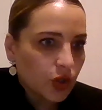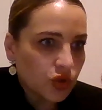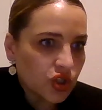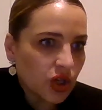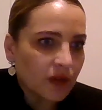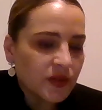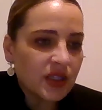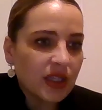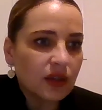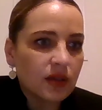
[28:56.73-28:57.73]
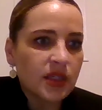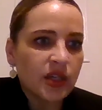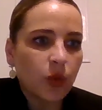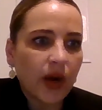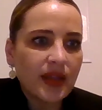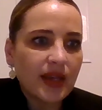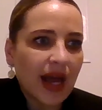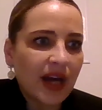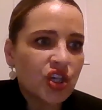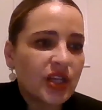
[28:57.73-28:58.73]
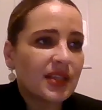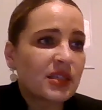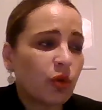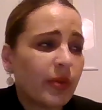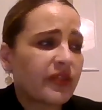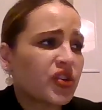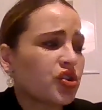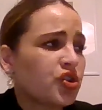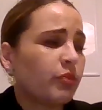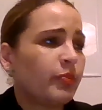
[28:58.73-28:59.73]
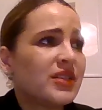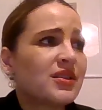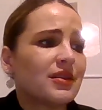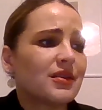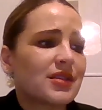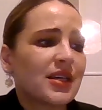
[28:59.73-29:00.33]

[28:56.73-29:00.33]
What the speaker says: staff skills in a way that actually is more beneficial to your business as